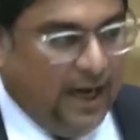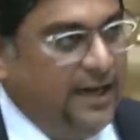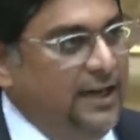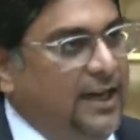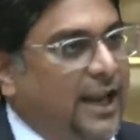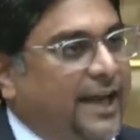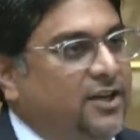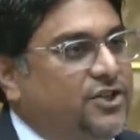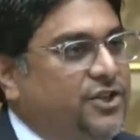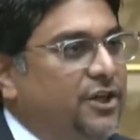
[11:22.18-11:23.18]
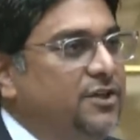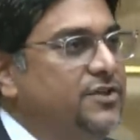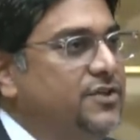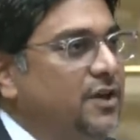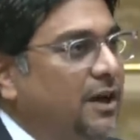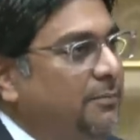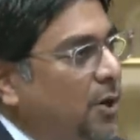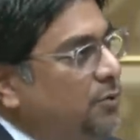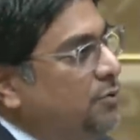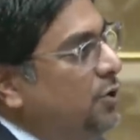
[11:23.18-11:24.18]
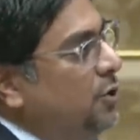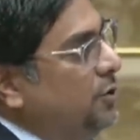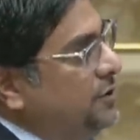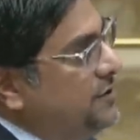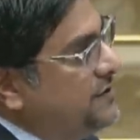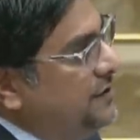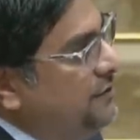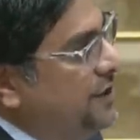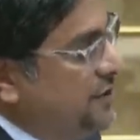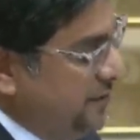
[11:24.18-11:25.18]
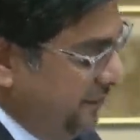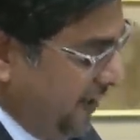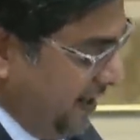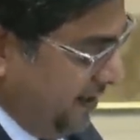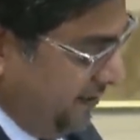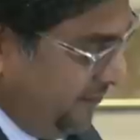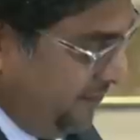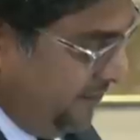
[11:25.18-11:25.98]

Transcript: and he lectures about roads in Region 5.